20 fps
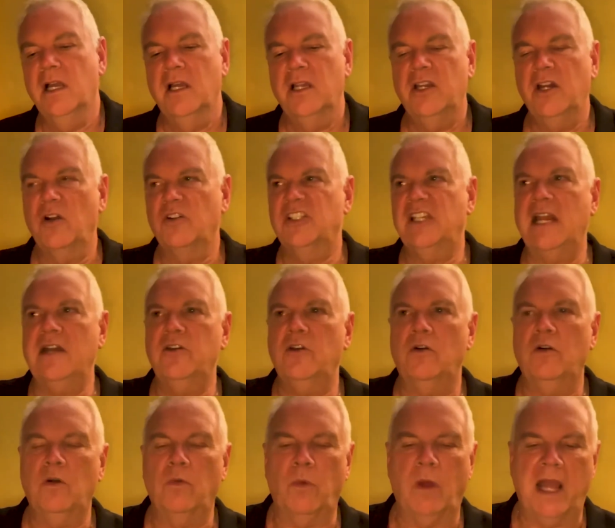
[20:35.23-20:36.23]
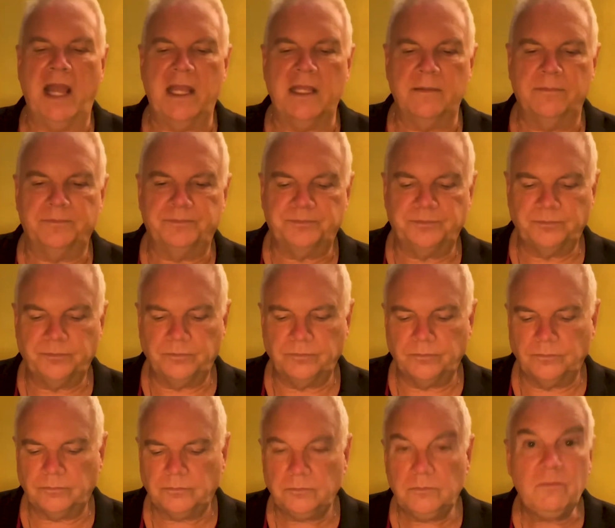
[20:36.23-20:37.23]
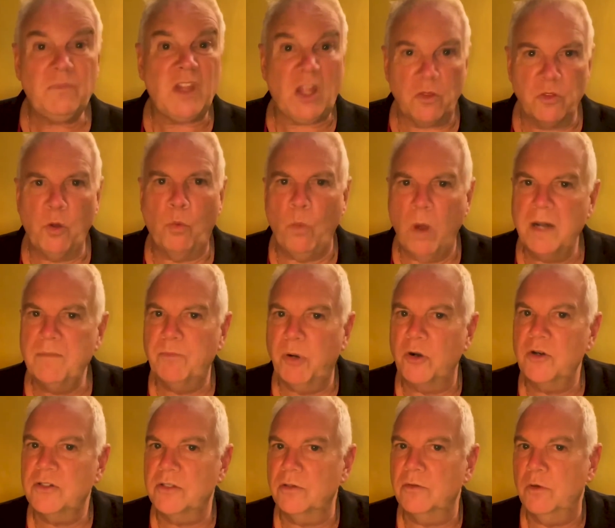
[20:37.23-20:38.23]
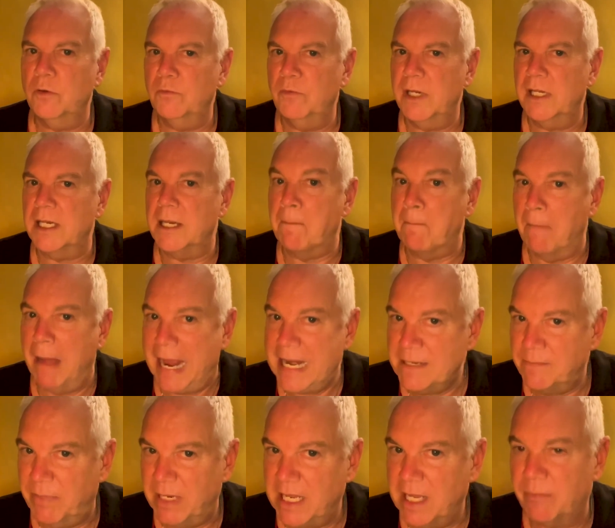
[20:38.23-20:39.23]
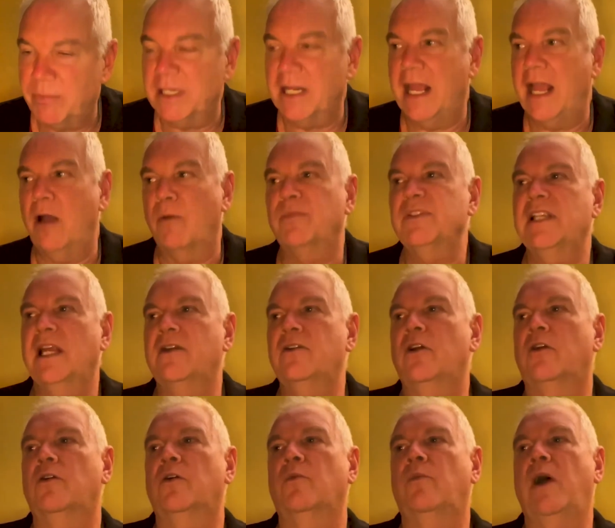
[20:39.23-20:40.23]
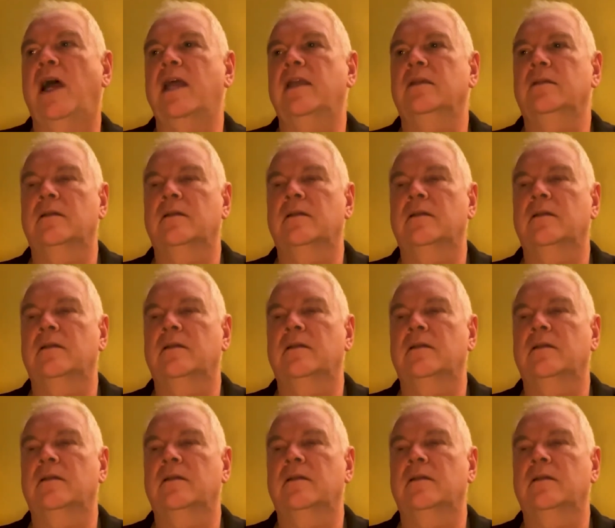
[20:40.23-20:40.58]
you know, send her away. The one person who really might be able to help, send her away.